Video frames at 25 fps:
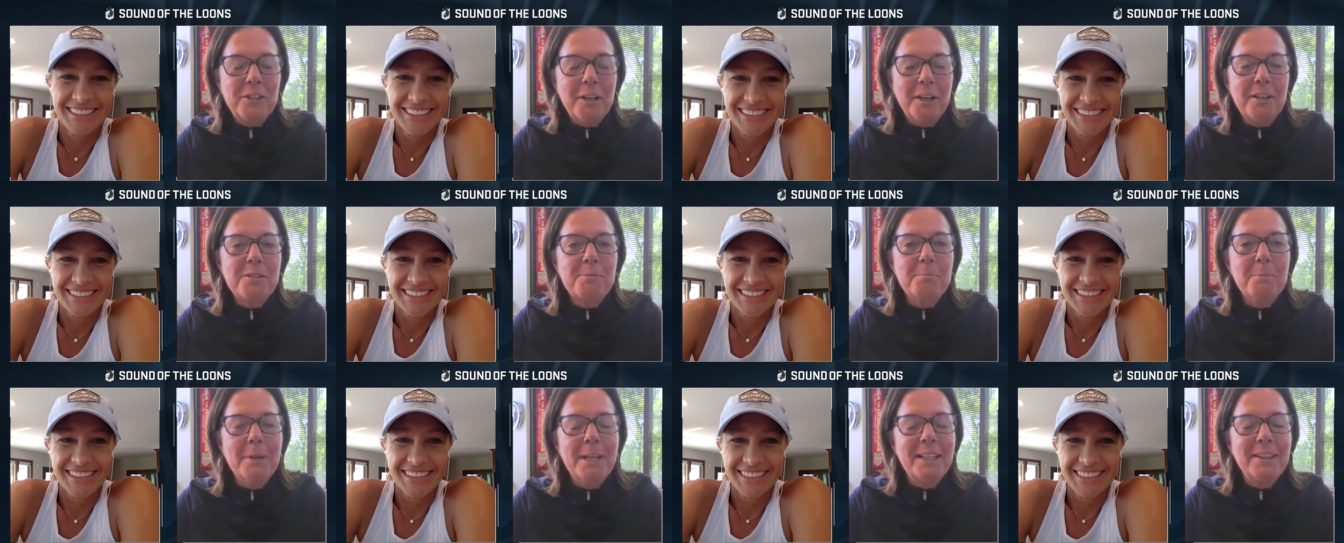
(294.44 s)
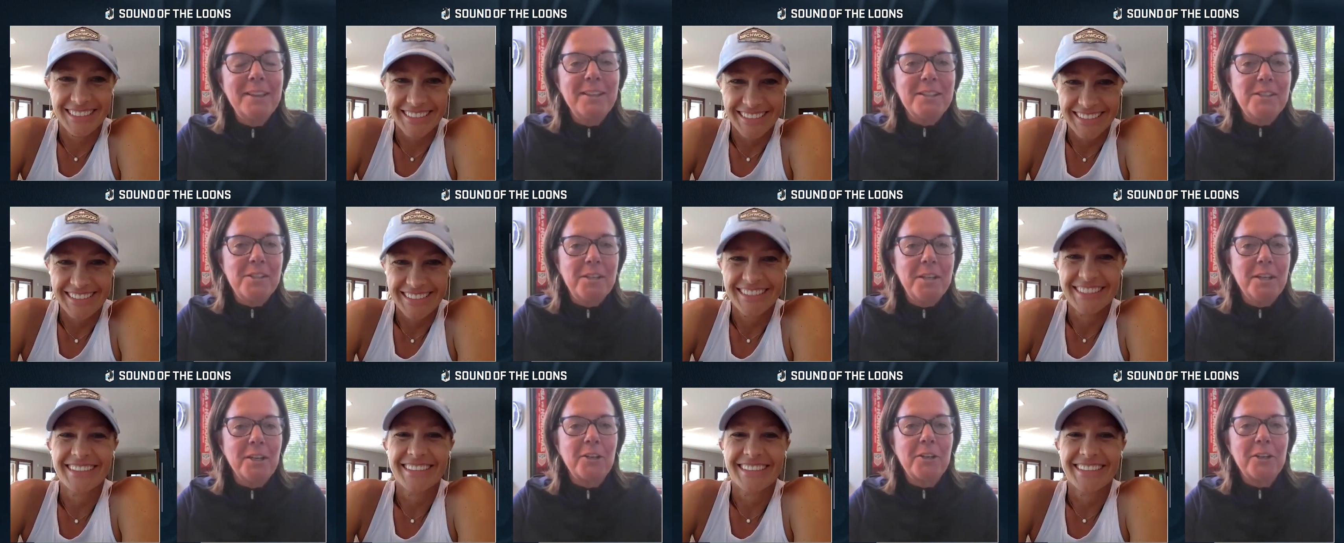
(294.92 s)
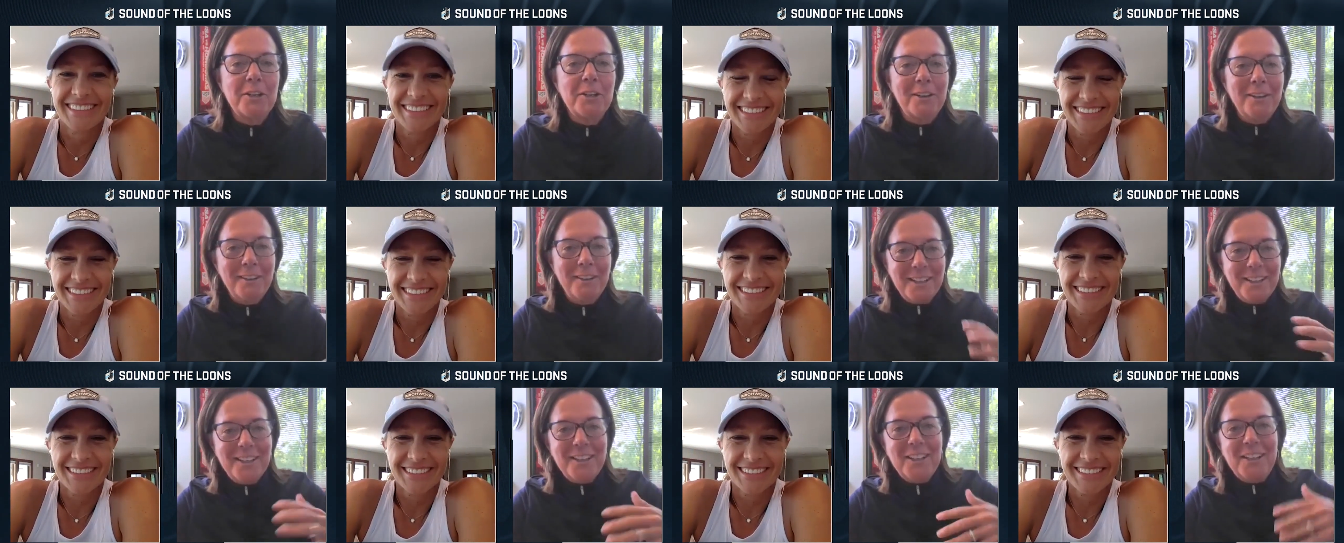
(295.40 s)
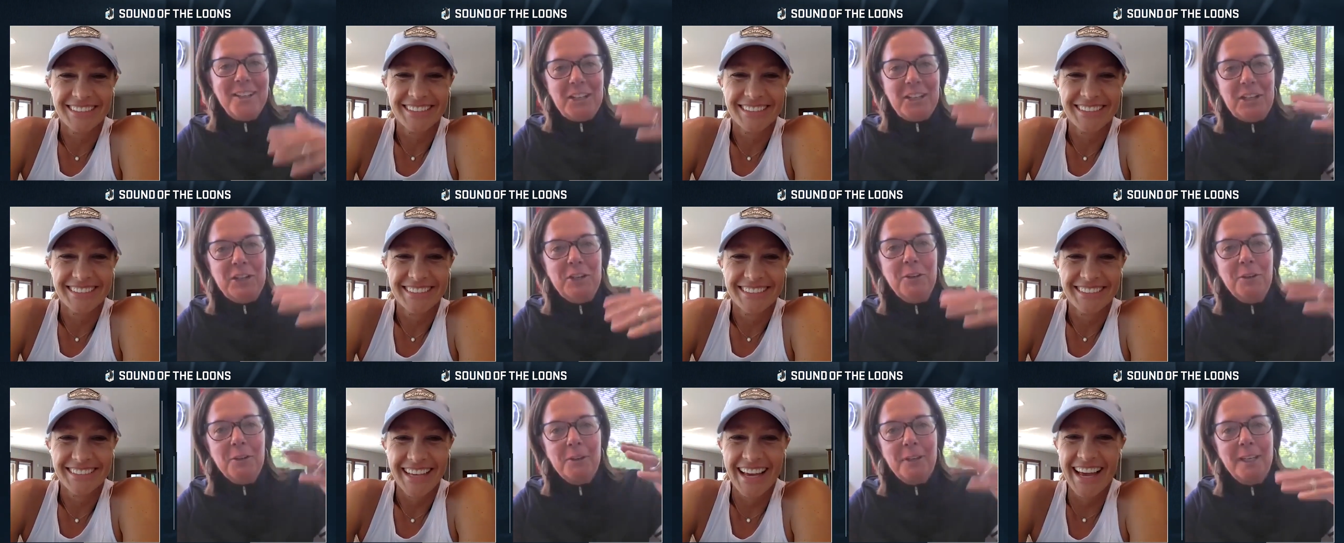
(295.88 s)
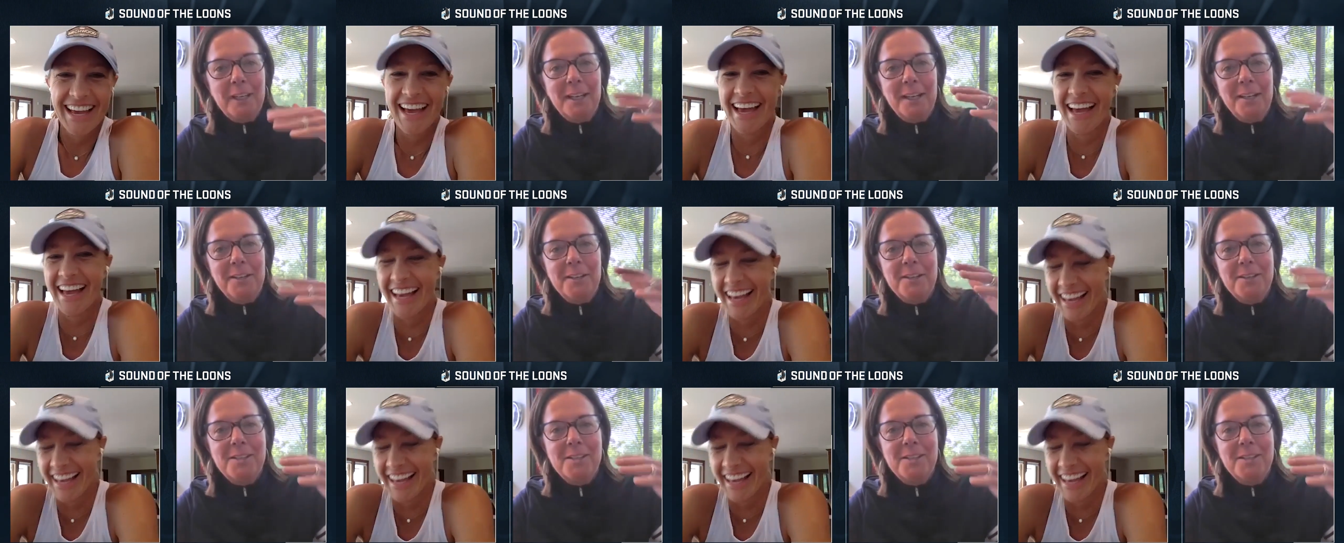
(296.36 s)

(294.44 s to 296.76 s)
Speaker 1: does make the ticker, you know, kind of